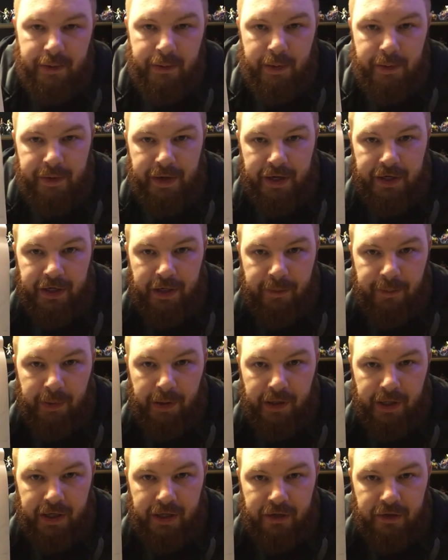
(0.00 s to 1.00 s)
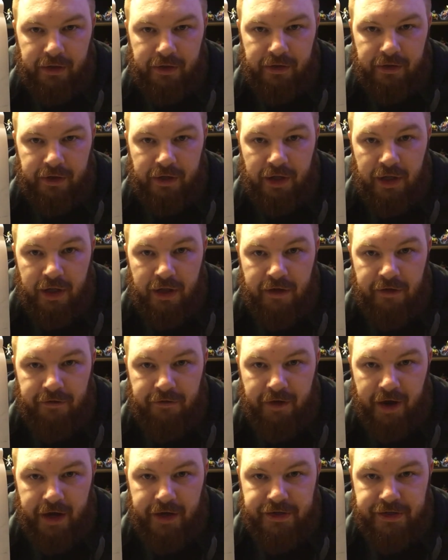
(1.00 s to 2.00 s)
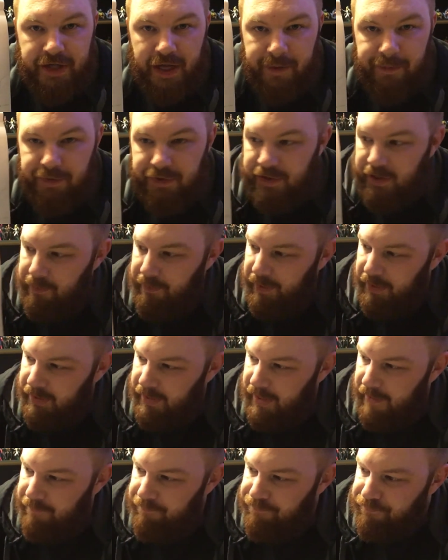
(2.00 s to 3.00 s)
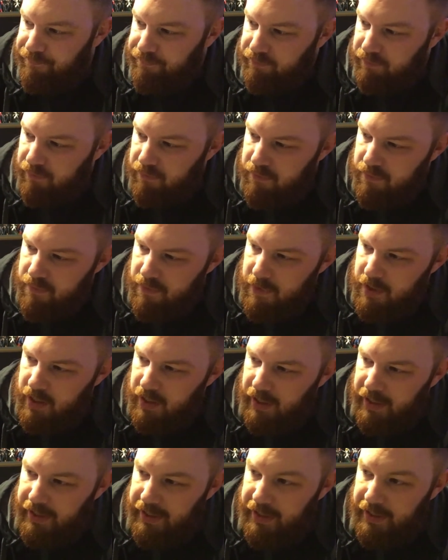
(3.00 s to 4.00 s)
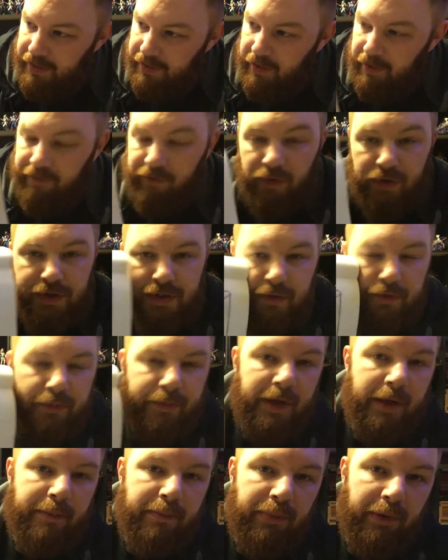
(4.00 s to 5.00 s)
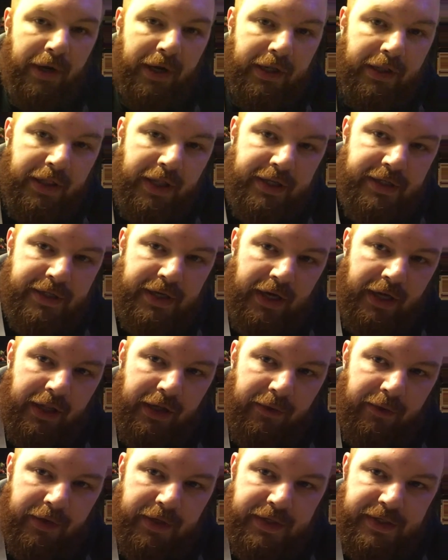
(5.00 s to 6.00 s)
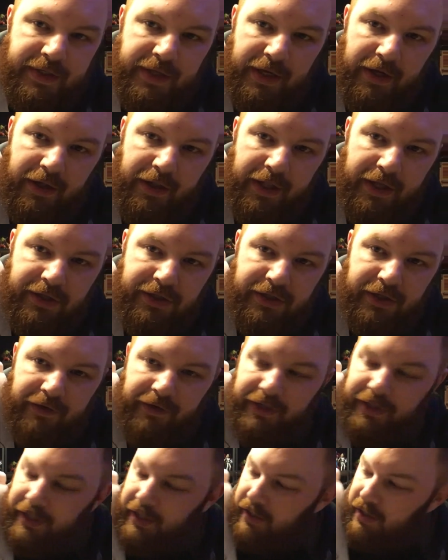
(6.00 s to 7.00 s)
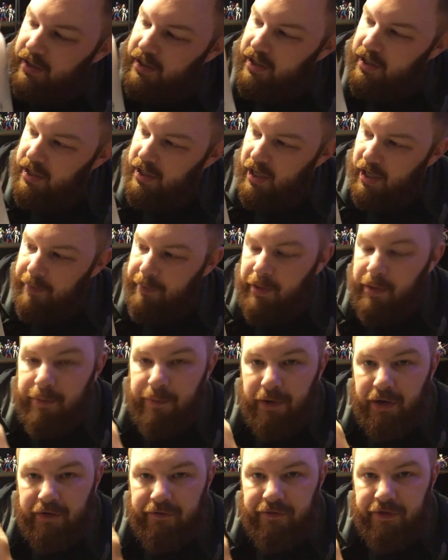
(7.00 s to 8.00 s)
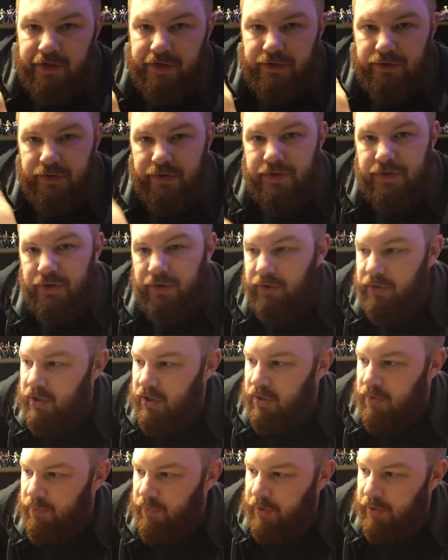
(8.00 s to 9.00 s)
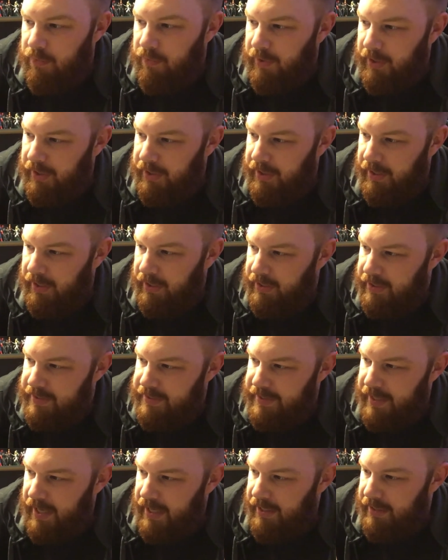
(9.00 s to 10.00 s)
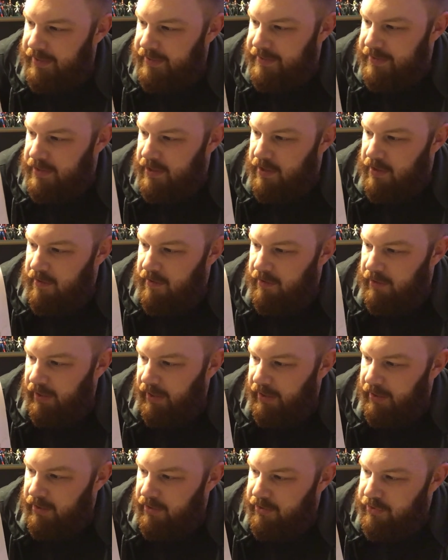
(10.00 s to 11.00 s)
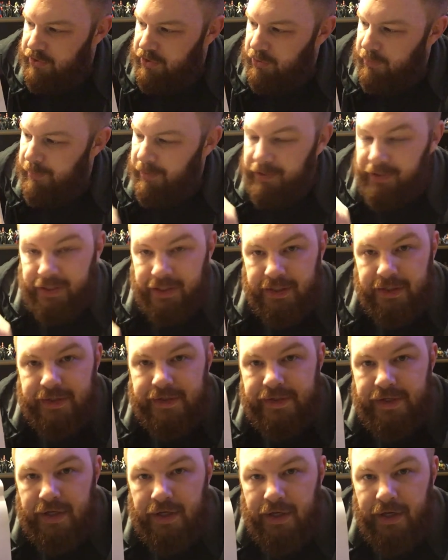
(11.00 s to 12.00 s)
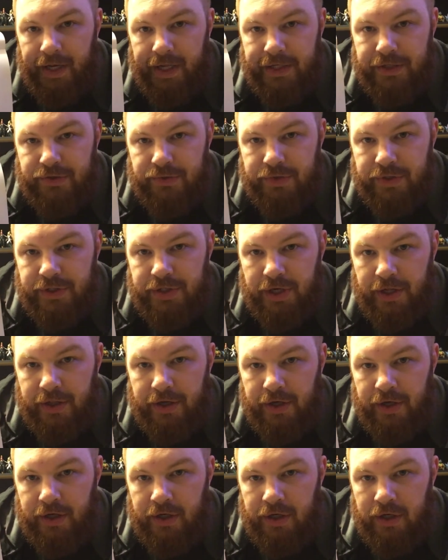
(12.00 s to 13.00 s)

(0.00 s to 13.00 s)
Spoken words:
then maybe down here put like a little fire escape or something like that. And then of course it would be a brick. That's kind of like where you see all that shit right there. It'd be a brick feel to it. So what you want to think is that it's like two buildings next to each other,